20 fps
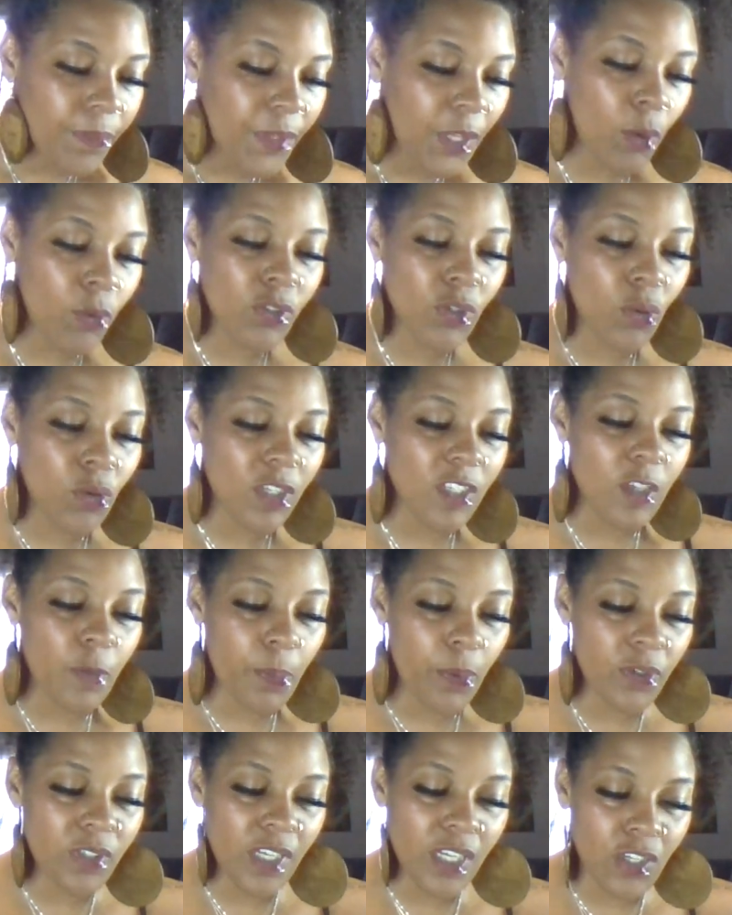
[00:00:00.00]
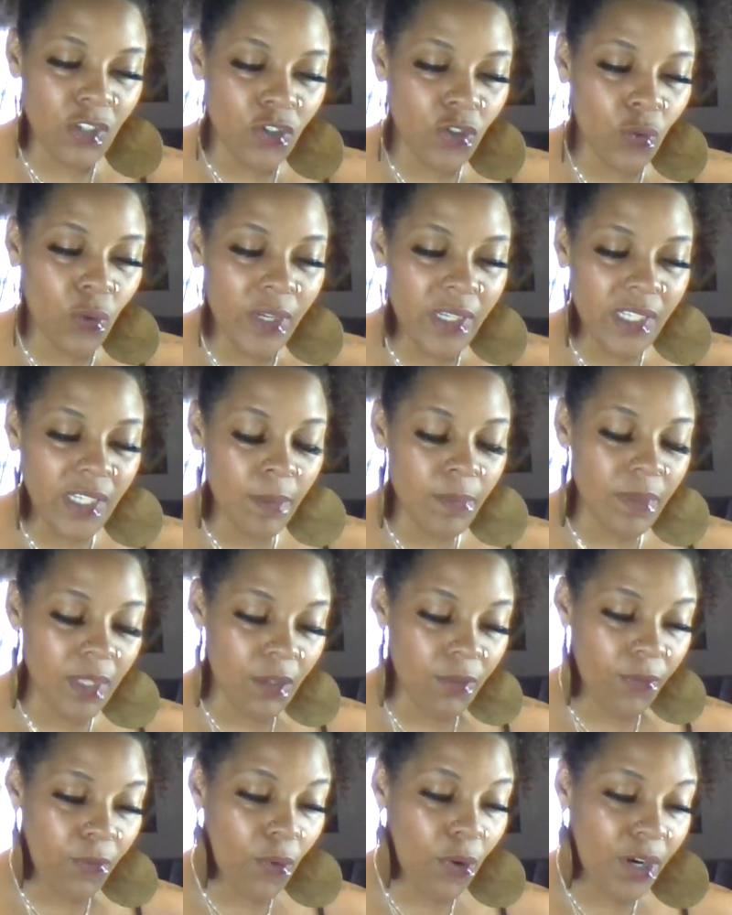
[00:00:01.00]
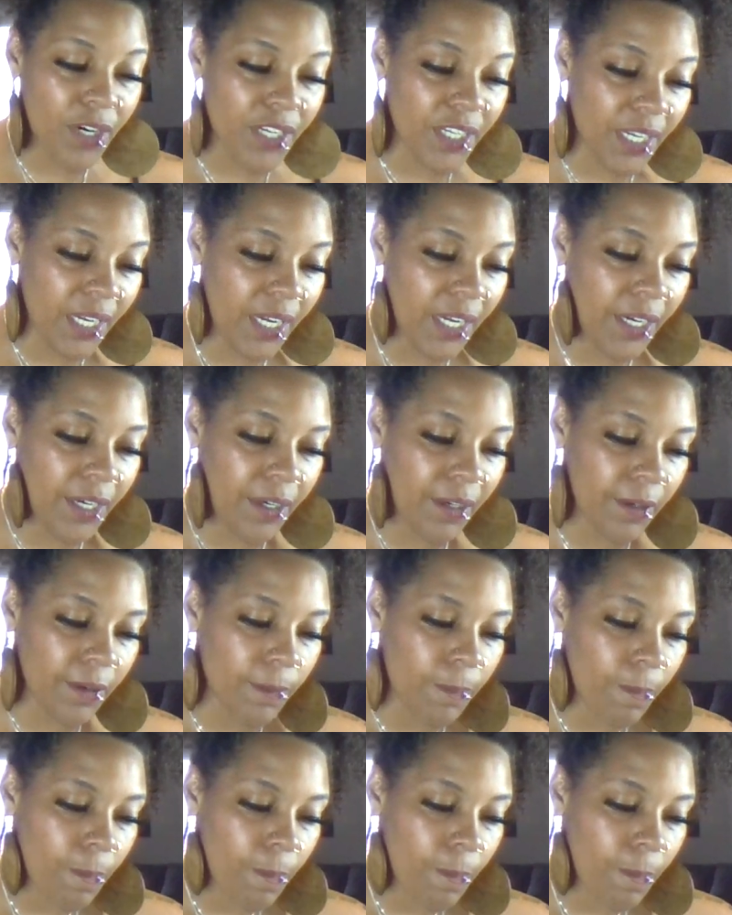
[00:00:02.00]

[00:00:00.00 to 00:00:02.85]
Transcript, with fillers: You was only supposed to enjoy something for a year.